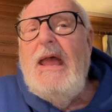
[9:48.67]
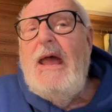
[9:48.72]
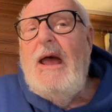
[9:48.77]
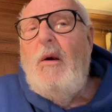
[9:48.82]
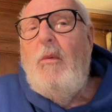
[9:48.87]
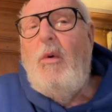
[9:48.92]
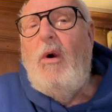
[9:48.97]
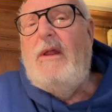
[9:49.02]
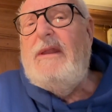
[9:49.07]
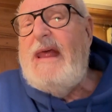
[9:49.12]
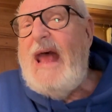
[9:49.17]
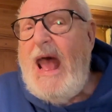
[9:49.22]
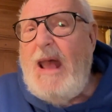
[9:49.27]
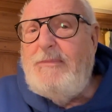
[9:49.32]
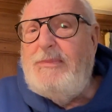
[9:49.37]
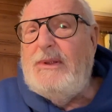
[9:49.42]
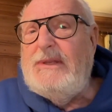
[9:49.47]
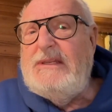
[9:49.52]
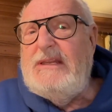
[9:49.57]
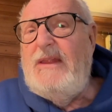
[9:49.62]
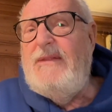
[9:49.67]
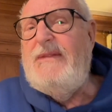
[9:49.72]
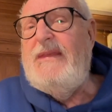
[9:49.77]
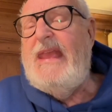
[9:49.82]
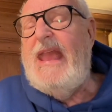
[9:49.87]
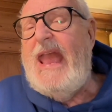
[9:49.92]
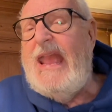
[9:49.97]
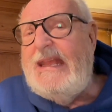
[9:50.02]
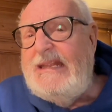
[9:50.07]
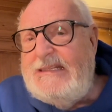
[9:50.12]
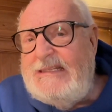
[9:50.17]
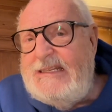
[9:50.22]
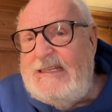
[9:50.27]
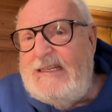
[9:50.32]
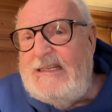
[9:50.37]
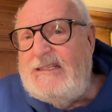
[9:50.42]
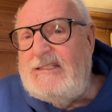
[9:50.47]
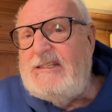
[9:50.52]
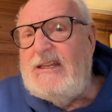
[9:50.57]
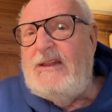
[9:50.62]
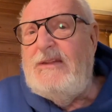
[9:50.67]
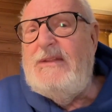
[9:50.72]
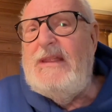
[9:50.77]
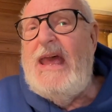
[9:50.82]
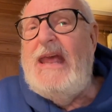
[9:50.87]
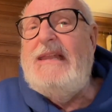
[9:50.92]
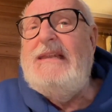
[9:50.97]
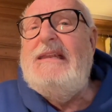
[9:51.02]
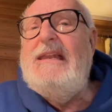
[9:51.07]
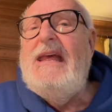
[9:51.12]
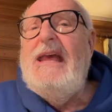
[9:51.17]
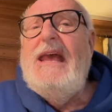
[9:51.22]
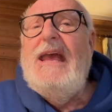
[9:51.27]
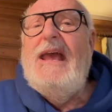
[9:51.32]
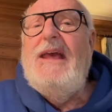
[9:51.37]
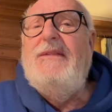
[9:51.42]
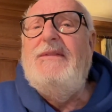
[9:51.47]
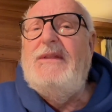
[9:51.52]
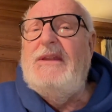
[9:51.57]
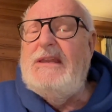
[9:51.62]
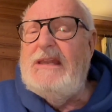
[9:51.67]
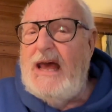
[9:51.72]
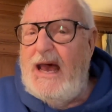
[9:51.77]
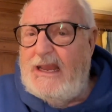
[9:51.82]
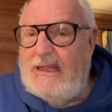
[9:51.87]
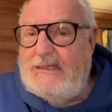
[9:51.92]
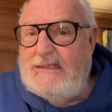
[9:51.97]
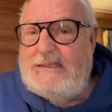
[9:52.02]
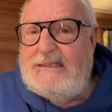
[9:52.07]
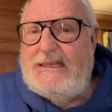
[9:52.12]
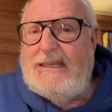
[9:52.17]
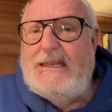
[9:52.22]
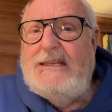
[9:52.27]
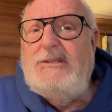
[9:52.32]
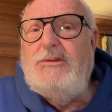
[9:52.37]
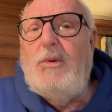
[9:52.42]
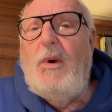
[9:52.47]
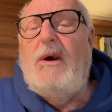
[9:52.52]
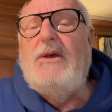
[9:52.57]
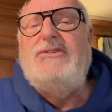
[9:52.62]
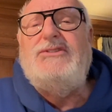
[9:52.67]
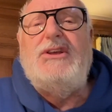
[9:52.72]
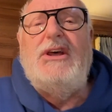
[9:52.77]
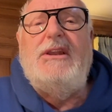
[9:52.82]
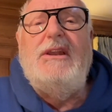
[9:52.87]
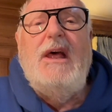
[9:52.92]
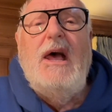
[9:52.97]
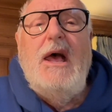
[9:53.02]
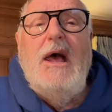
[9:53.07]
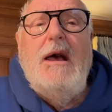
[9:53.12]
What happened in the 80s and then in the 90s was that